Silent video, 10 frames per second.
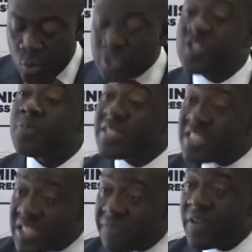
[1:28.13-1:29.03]
which
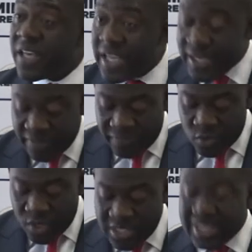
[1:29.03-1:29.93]
specific
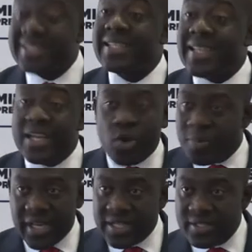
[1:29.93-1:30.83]
individuals that they
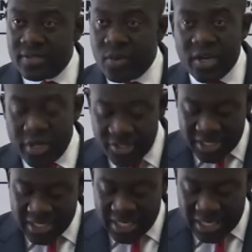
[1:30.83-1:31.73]
nominate. We are not
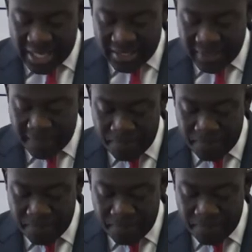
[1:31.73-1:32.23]
interested in that.